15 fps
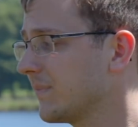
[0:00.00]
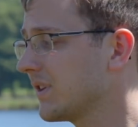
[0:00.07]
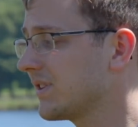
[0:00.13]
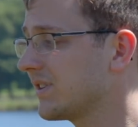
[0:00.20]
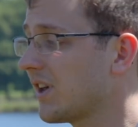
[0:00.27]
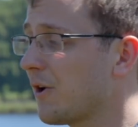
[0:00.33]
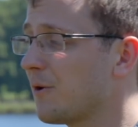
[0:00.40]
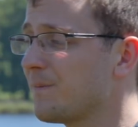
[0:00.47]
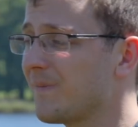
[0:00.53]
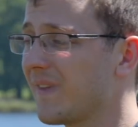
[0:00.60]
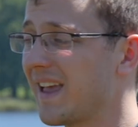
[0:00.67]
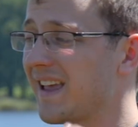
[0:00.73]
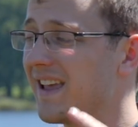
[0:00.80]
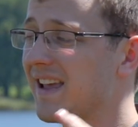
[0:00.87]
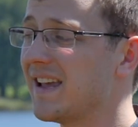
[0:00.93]
So
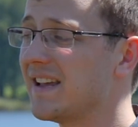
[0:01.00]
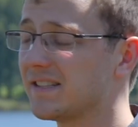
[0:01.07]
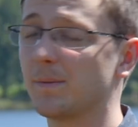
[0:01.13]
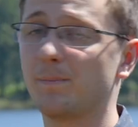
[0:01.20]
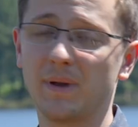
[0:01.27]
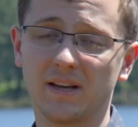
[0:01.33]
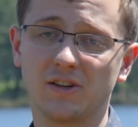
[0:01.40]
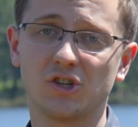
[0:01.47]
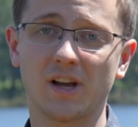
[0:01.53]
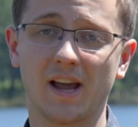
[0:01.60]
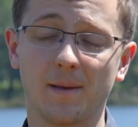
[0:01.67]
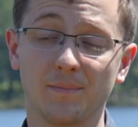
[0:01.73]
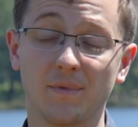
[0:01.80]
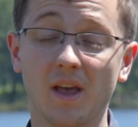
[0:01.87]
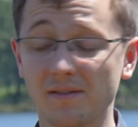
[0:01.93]
it is a big
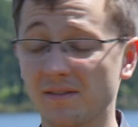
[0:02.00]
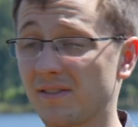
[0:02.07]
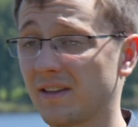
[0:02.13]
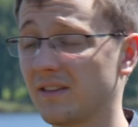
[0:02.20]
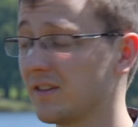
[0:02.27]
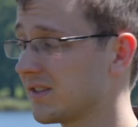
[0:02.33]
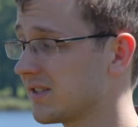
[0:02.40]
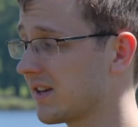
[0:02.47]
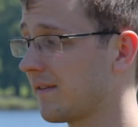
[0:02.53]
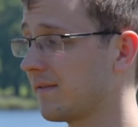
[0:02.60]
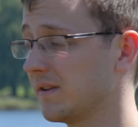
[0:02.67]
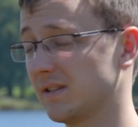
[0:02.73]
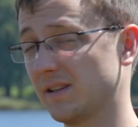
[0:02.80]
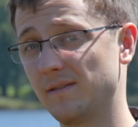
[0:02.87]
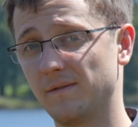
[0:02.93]
shame. The other thing that
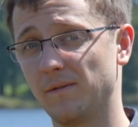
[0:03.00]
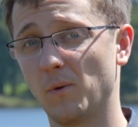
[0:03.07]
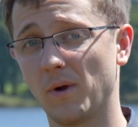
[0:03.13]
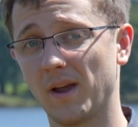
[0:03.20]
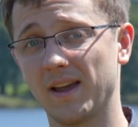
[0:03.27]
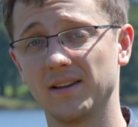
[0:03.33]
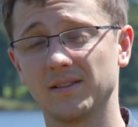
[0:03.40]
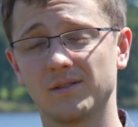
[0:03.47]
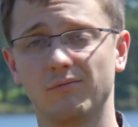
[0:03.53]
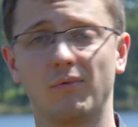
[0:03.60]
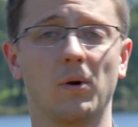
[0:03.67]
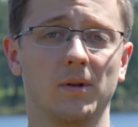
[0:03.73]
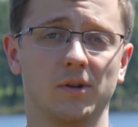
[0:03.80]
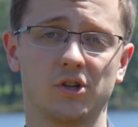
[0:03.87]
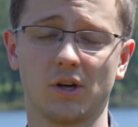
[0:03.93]
suffers in 4K is the
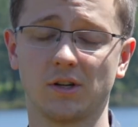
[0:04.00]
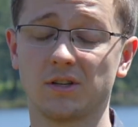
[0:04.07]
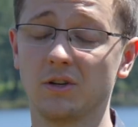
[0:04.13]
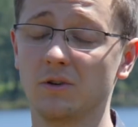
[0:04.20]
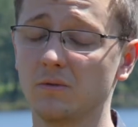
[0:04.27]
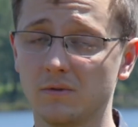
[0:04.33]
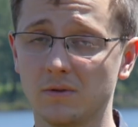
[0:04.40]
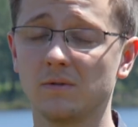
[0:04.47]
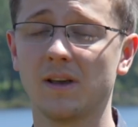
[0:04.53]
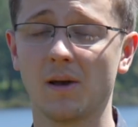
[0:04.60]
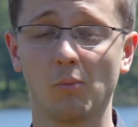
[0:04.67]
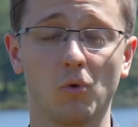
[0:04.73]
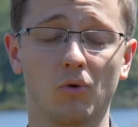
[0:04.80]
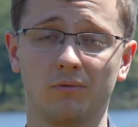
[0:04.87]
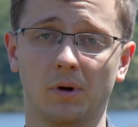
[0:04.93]
rolling shutter. You do
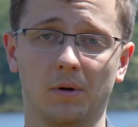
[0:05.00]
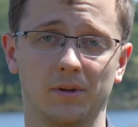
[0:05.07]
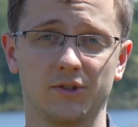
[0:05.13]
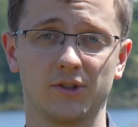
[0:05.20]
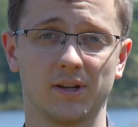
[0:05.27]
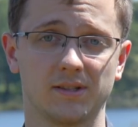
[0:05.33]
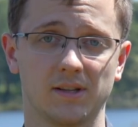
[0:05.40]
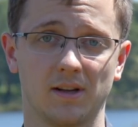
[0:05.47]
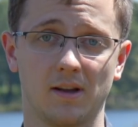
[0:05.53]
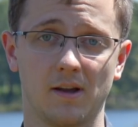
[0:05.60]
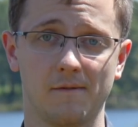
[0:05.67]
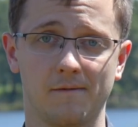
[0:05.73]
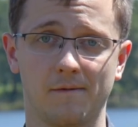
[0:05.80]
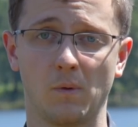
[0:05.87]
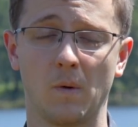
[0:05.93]
get more rolling shutter
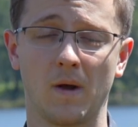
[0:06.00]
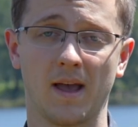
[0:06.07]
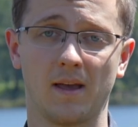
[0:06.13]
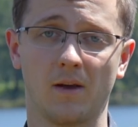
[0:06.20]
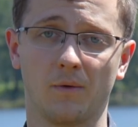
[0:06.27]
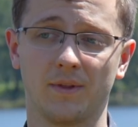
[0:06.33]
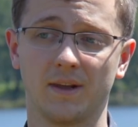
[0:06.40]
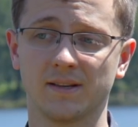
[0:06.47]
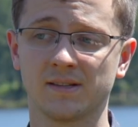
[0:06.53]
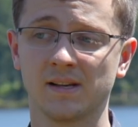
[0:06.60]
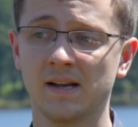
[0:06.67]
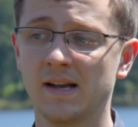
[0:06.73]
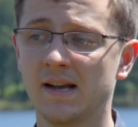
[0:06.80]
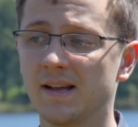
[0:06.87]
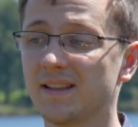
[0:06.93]
in 4K on this.
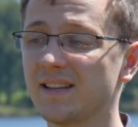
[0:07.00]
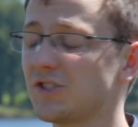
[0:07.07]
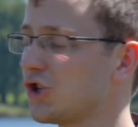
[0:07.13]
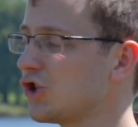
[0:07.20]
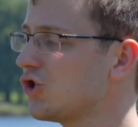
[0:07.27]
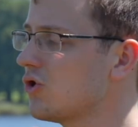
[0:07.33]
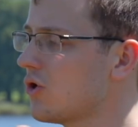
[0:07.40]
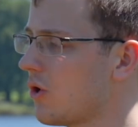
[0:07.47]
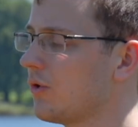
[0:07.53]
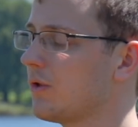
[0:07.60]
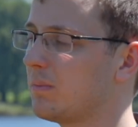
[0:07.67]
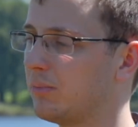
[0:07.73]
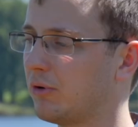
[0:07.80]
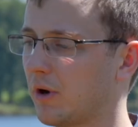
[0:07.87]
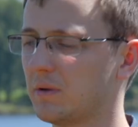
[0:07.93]
There's just not
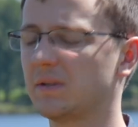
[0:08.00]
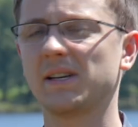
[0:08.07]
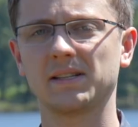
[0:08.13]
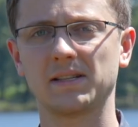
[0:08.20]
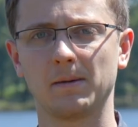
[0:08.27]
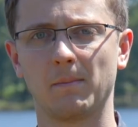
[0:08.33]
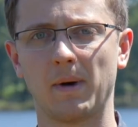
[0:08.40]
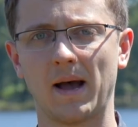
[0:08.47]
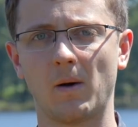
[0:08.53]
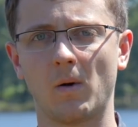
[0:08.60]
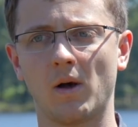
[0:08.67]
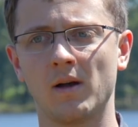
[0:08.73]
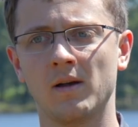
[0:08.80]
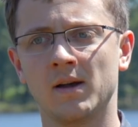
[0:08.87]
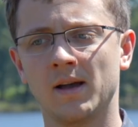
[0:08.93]
the processing
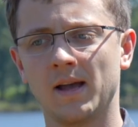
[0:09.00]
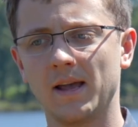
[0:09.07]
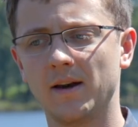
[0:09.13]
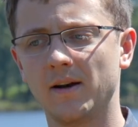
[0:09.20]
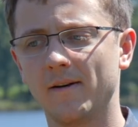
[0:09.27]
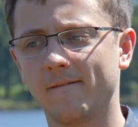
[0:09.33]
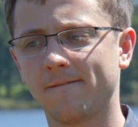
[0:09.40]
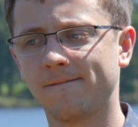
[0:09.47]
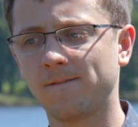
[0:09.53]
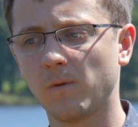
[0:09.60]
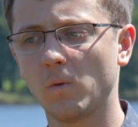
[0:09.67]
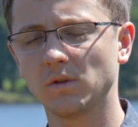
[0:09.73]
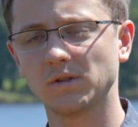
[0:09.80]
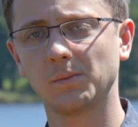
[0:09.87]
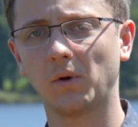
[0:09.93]
power in an
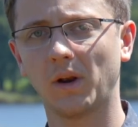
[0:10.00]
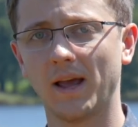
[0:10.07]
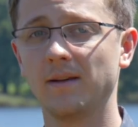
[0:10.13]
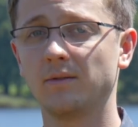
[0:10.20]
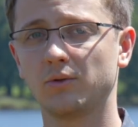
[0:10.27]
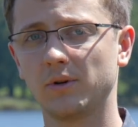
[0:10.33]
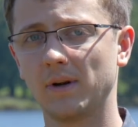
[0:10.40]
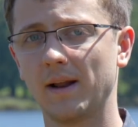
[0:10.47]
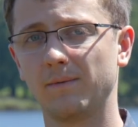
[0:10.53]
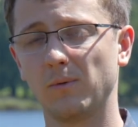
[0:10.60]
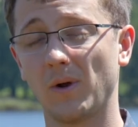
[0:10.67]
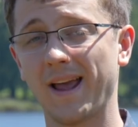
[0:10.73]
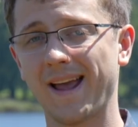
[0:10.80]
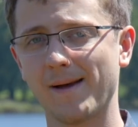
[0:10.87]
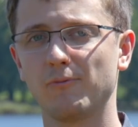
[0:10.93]
affordable
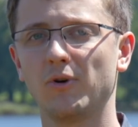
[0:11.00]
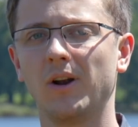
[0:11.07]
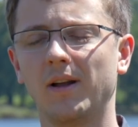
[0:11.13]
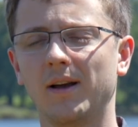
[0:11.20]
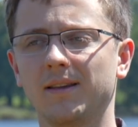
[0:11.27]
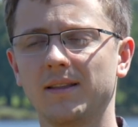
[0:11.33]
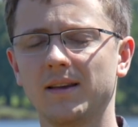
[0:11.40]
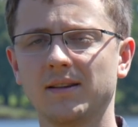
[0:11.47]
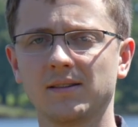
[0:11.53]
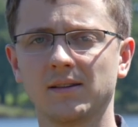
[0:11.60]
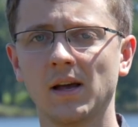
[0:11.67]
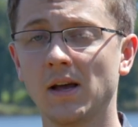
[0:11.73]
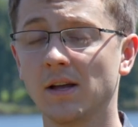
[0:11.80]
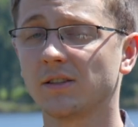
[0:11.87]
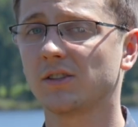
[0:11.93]
entry-level camera like this
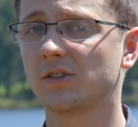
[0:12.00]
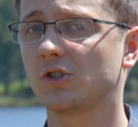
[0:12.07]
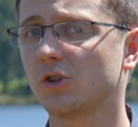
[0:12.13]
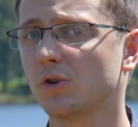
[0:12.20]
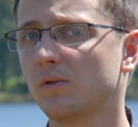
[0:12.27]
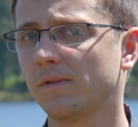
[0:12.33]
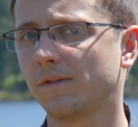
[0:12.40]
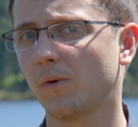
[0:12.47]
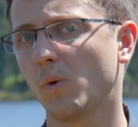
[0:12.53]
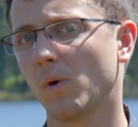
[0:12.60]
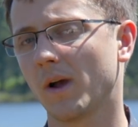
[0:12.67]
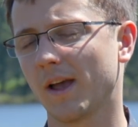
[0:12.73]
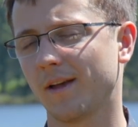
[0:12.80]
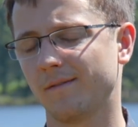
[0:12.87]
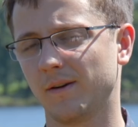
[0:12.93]
to do
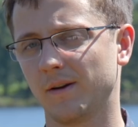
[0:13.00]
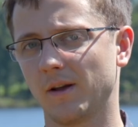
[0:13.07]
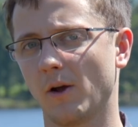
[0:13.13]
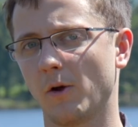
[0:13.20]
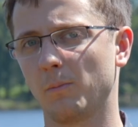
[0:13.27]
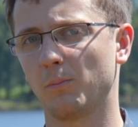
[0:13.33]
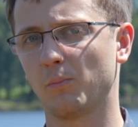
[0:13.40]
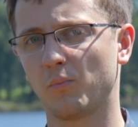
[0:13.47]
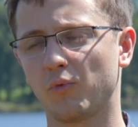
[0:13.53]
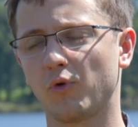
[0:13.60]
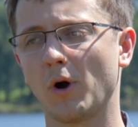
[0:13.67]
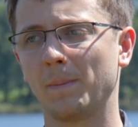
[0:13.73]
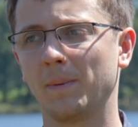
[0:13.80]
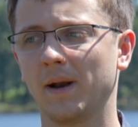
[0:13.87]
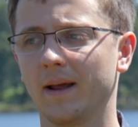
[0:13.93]
4K video
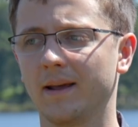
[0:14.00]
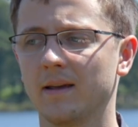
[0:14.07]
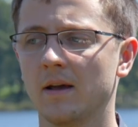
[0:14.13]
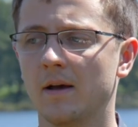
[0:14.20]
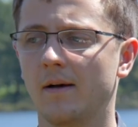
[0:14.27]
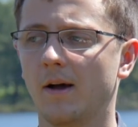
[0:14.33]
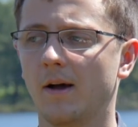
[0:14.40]
properly.